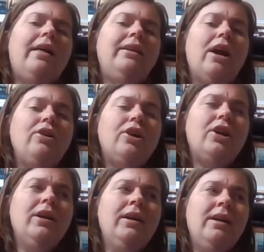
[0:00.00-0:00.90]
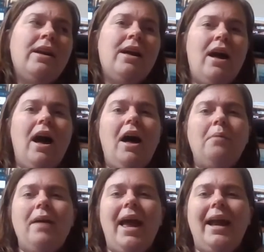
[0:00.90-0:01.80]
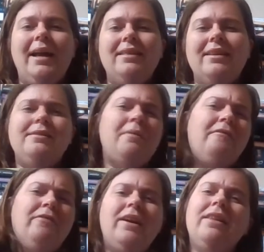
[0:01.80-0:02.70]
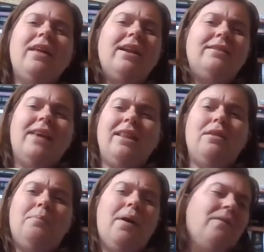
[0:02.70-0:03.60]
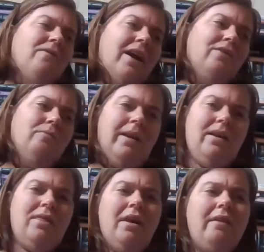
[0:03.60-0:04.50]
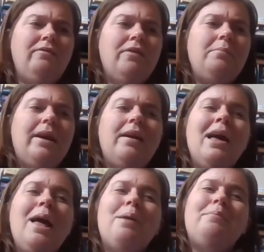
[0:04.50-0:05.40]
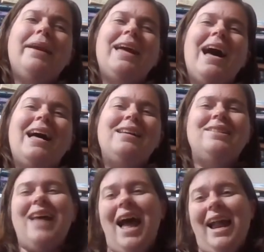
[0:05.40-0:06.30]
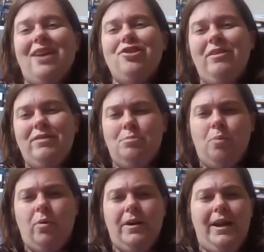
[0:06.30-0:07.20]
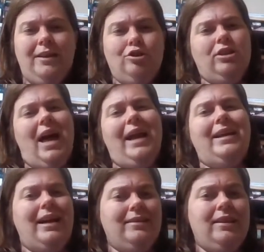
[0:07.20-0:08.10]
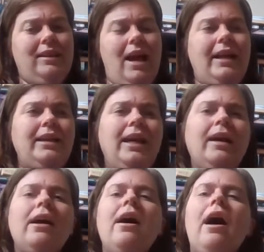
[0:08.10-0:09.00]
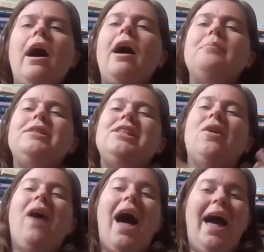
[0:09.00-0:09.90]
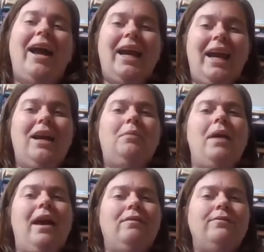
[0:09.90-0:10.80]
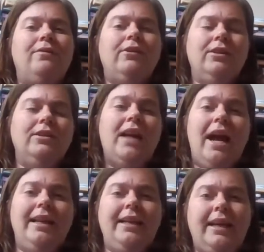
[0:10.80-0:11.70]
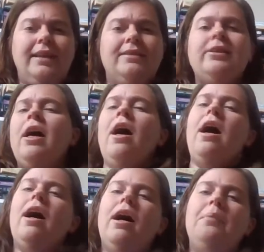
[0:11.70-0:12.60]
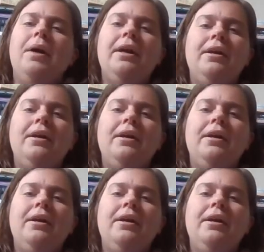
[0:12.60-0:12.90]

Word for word: younger um, and this readathon is like the perfect readathon for me because I actually was born in July 1990. Um, so I am a full 90s um,